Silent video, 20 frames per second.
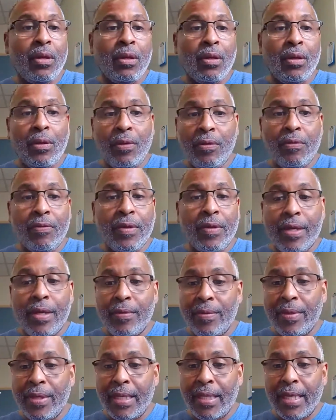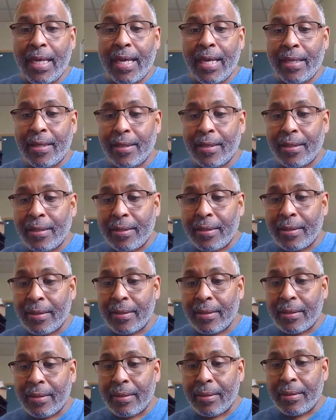All right, we got
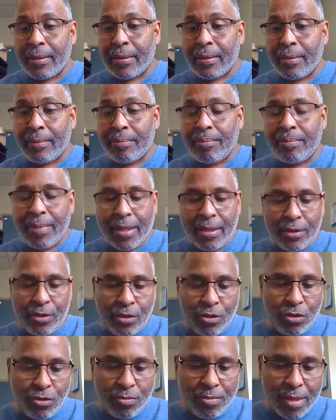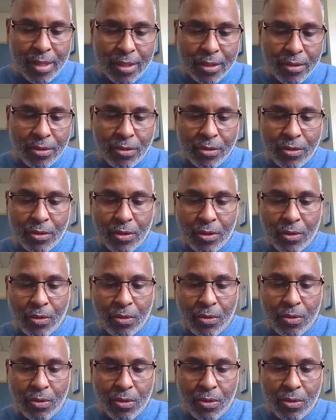about 2 minutes or so.